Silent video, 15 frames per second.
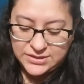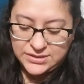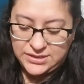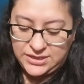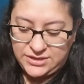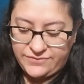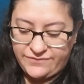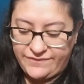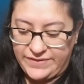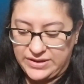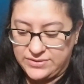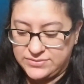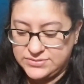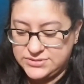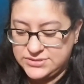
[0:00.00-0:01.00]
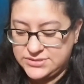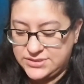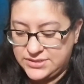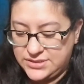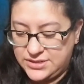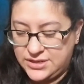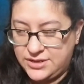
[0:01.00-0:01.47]
he found
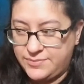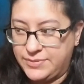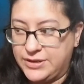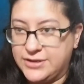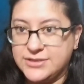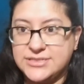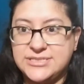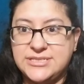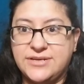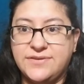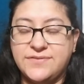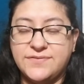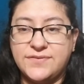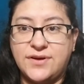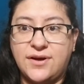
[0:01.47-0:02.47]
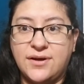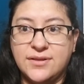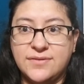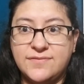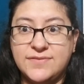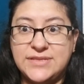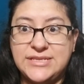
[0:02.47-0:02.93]
a box of all
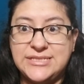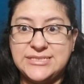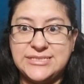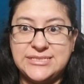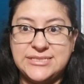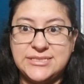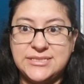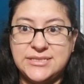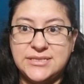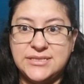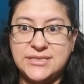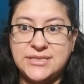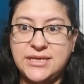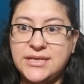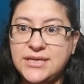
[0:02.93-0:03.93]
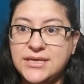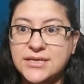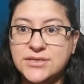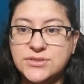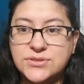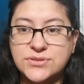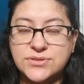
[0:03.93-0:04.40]
of these
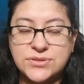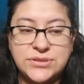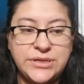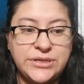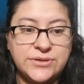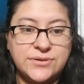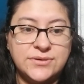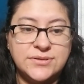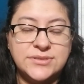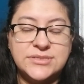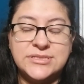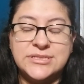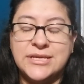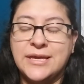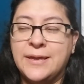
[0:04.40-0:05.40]
knitting needles,